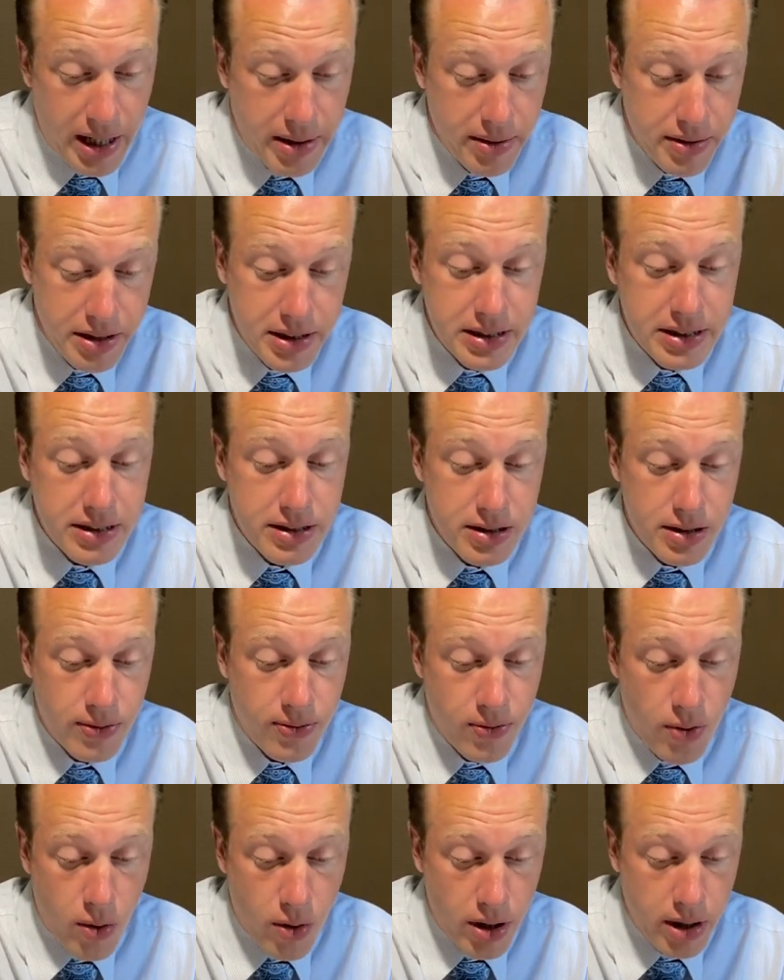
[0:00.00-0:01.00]
This is the
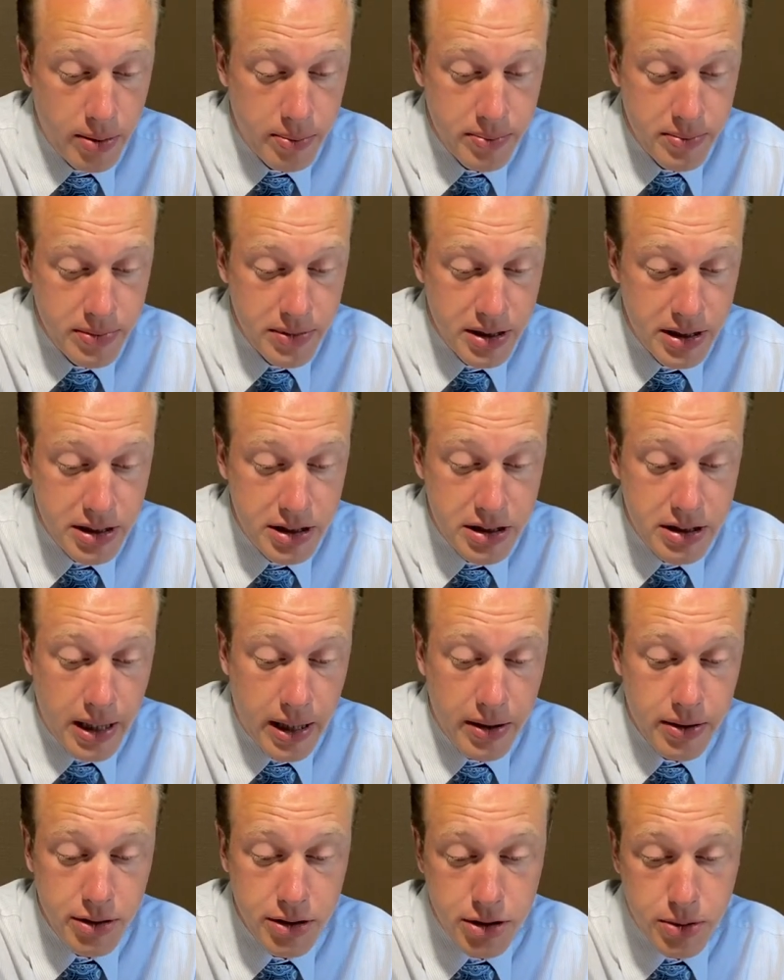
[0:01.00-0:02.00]
form. The
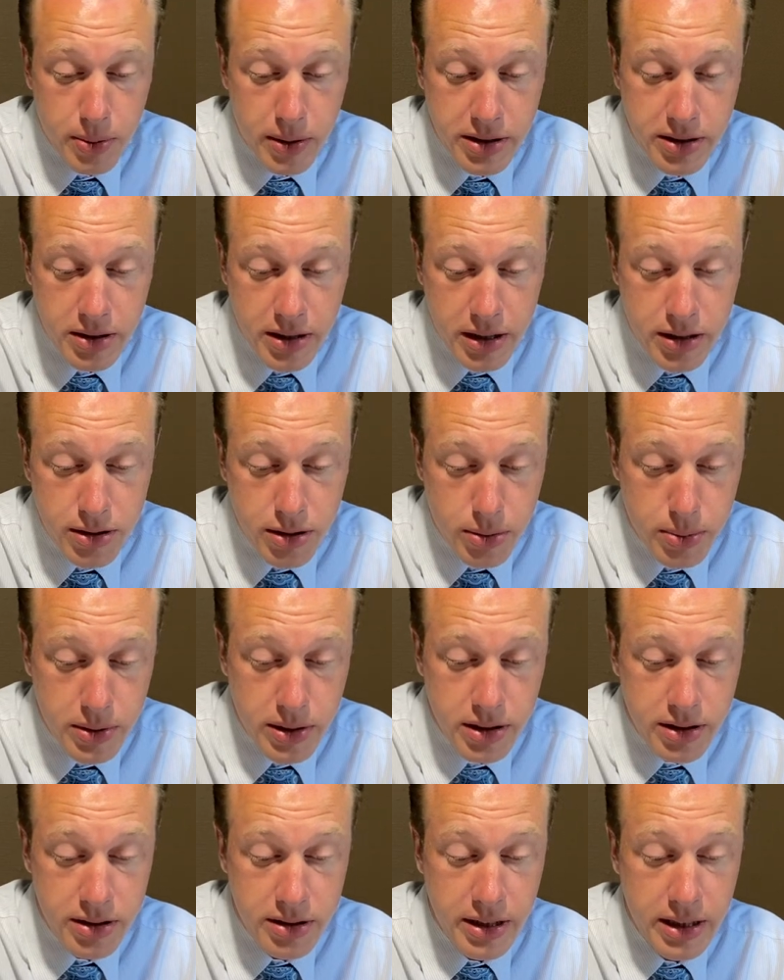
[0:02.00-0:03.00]
Seller's Residential
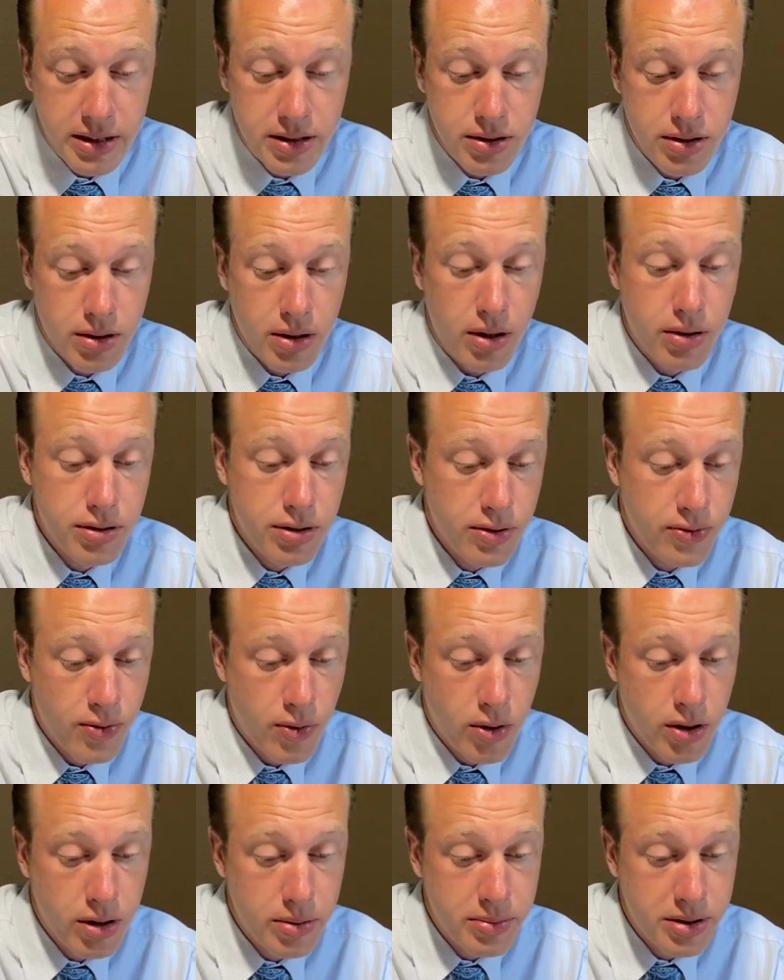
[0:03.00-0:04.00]
Real Estate Disclosure
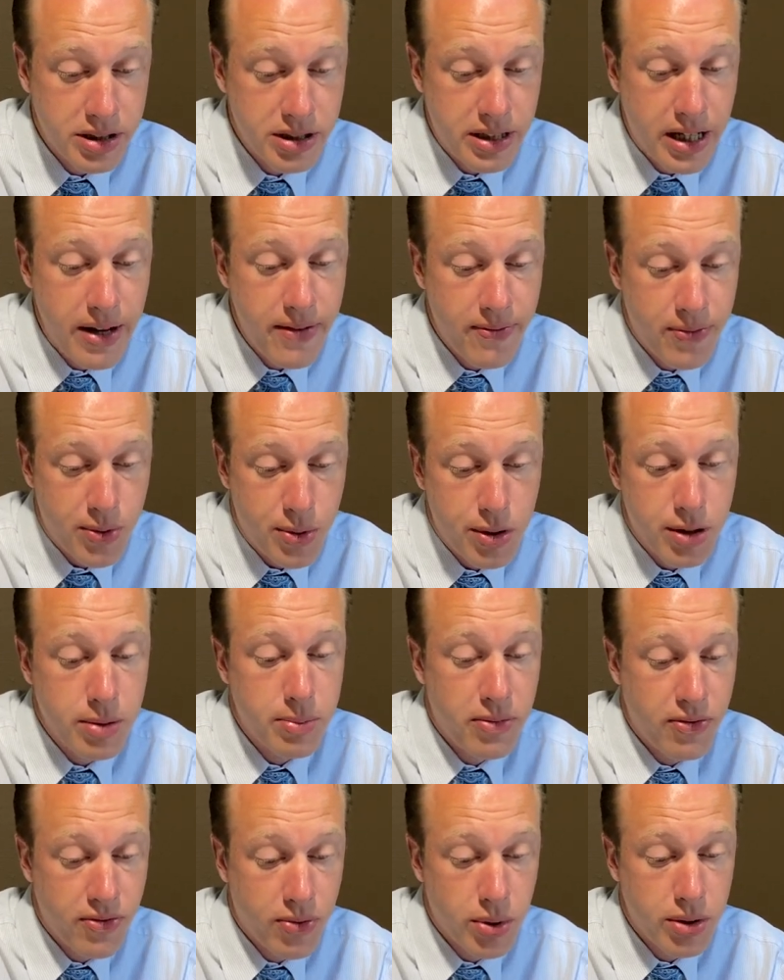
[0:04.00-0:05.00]
Form, State
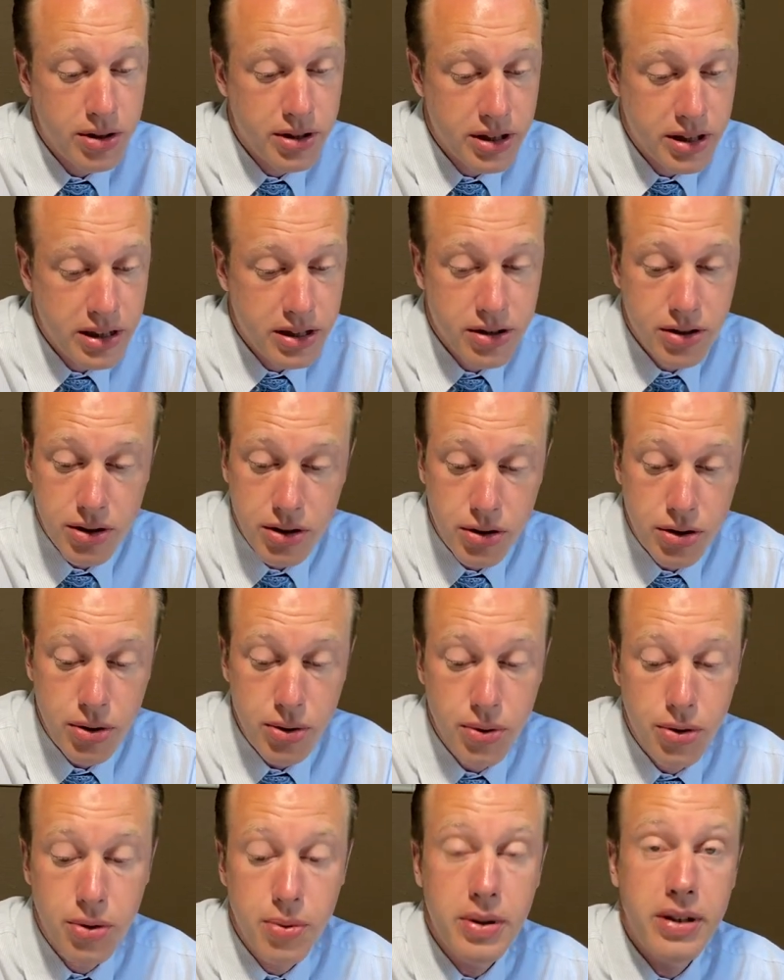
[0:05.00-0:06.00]
Form
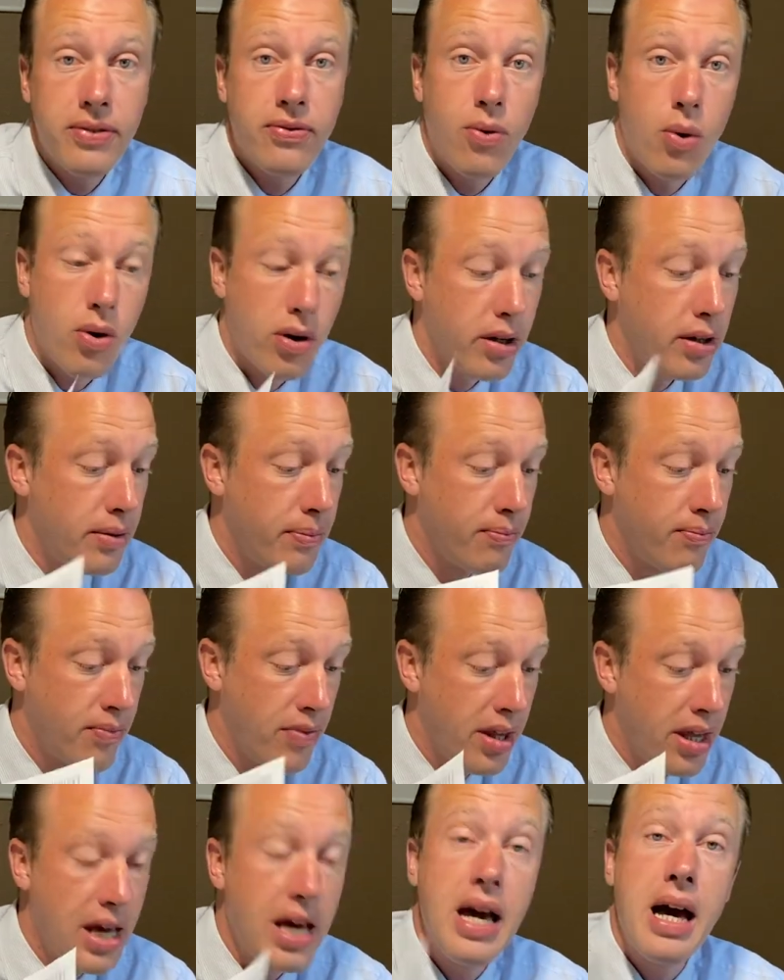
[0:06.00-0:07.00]
46234.
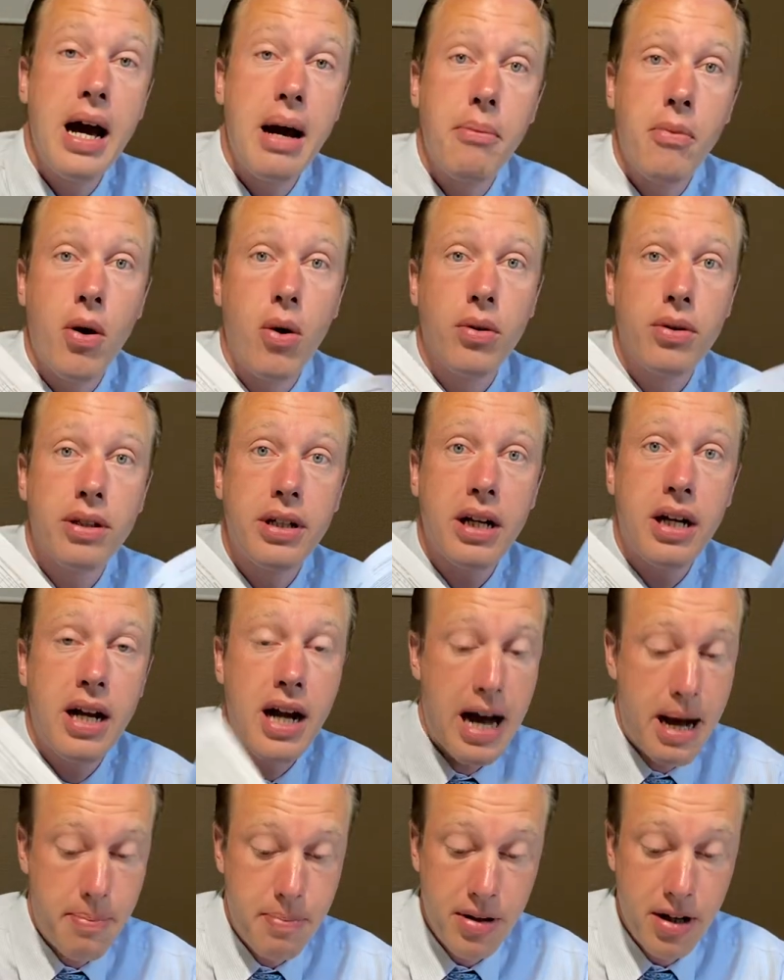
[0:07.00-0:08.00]
Holding a
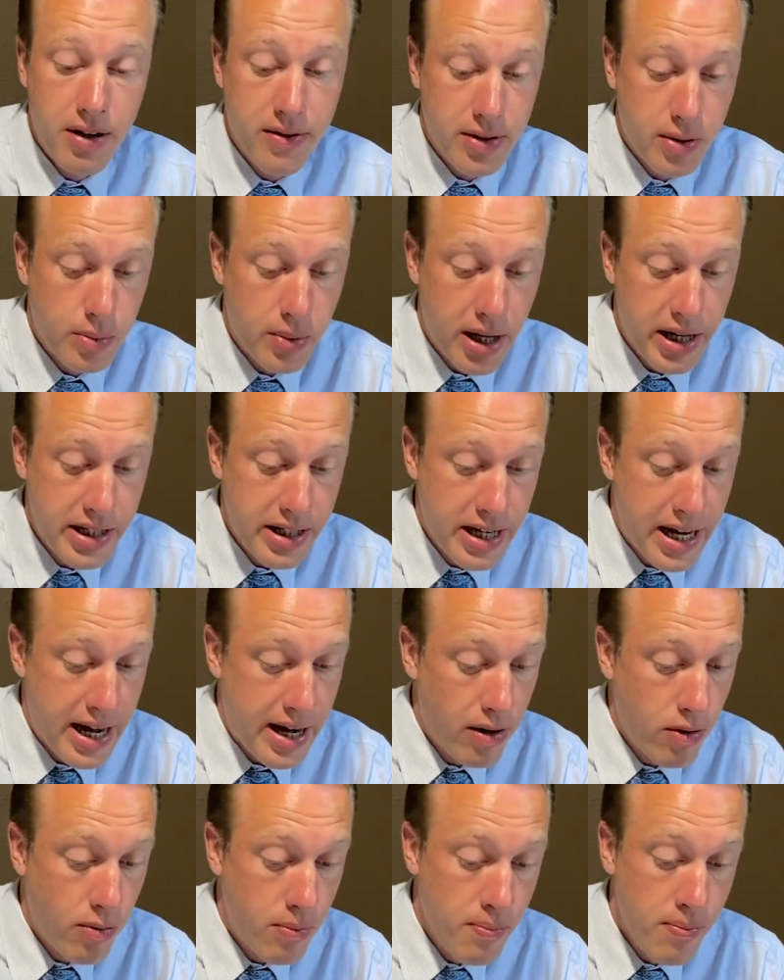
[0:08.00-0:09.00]
copy of it right
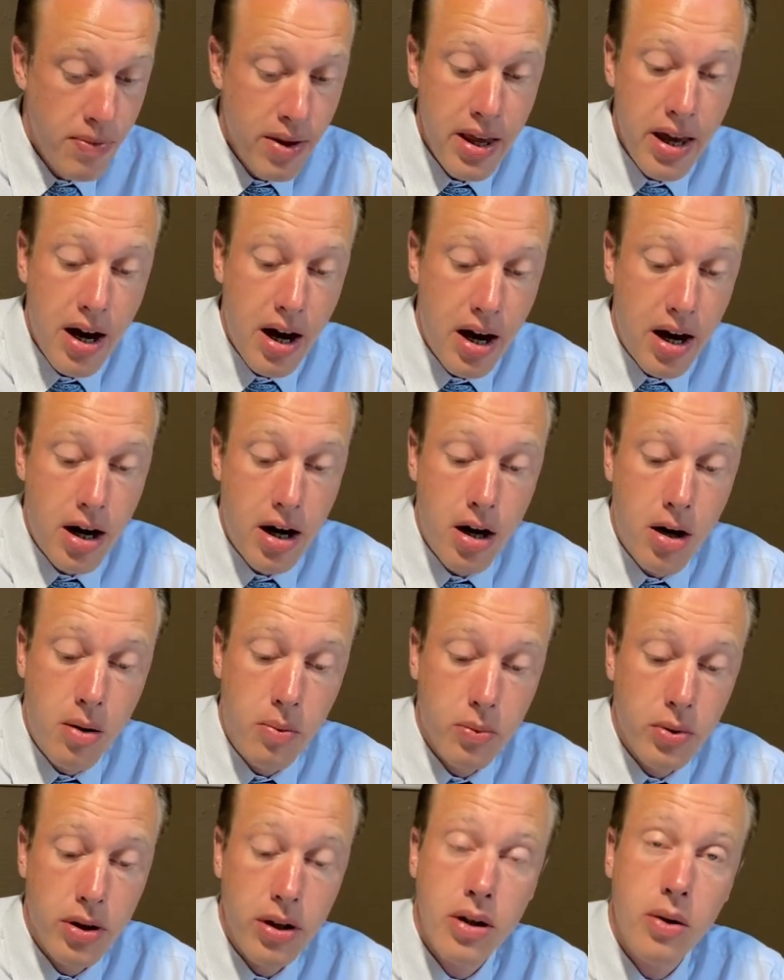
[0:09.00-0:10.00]
now.
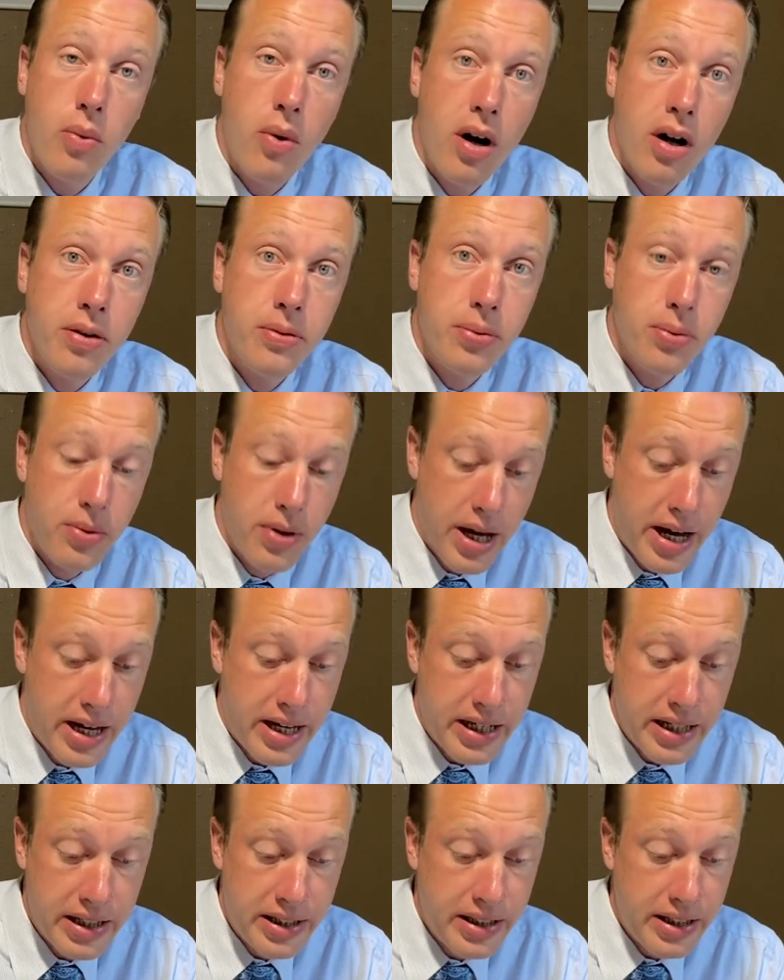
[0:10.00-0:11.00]
We're going to walk through
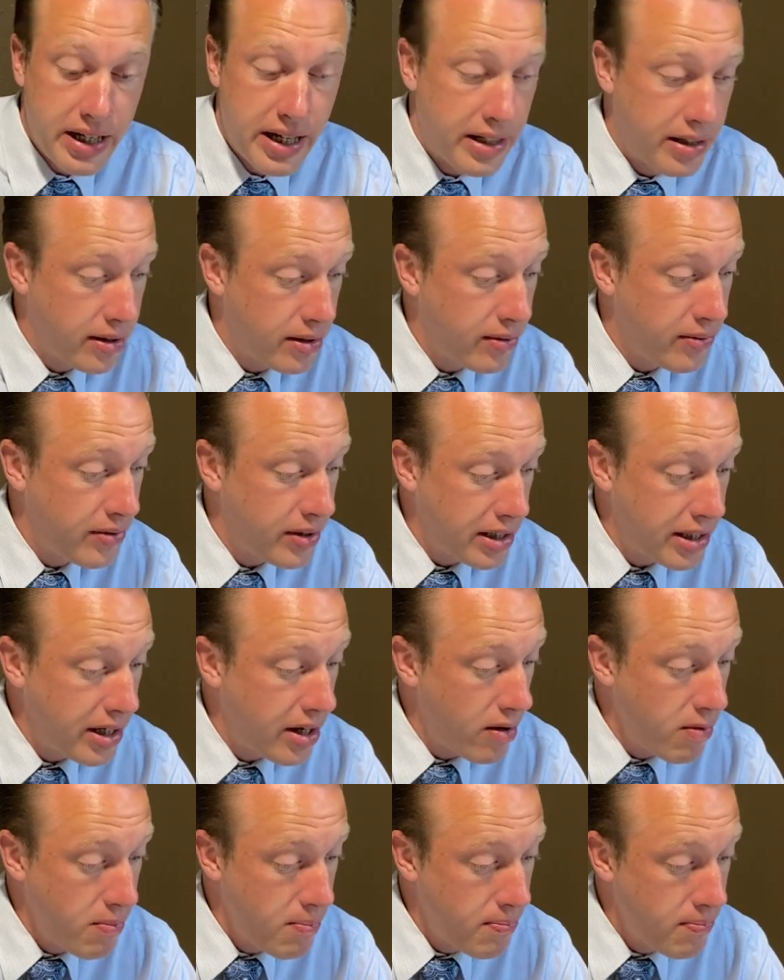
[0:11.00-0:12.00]
that in the end of the
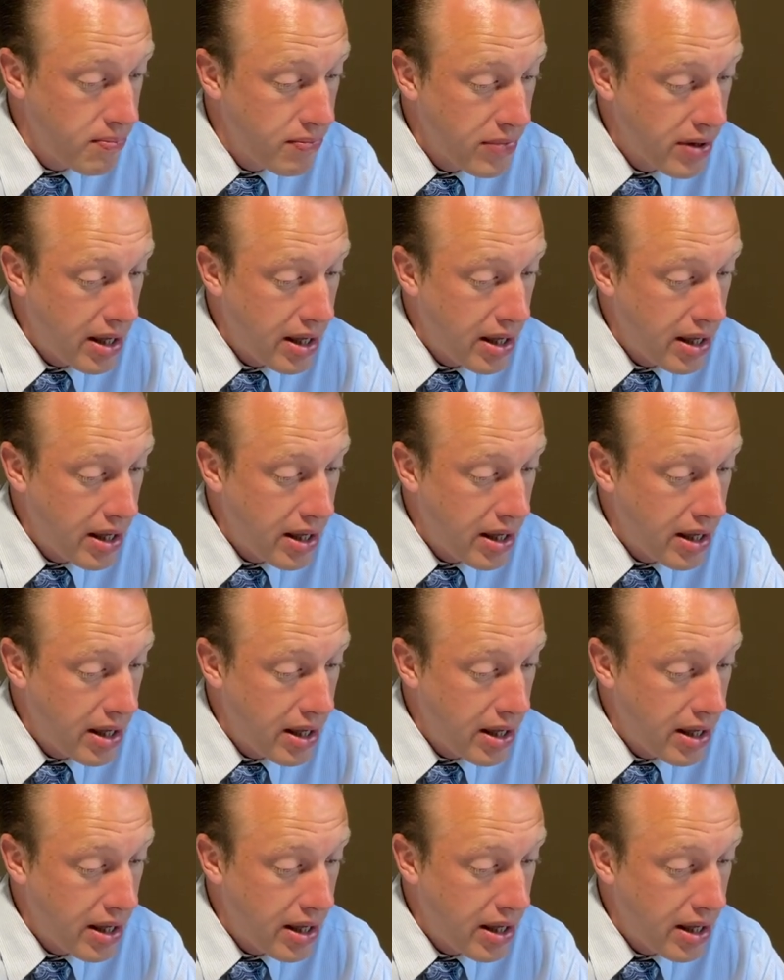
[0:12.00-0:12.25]
video.